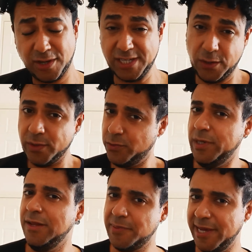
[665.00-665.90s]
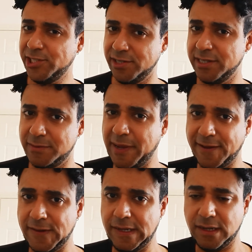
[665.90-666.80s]
Because I was really patient
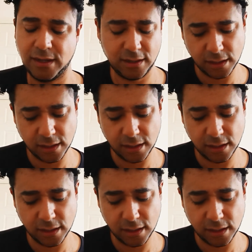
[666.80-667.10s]
back then.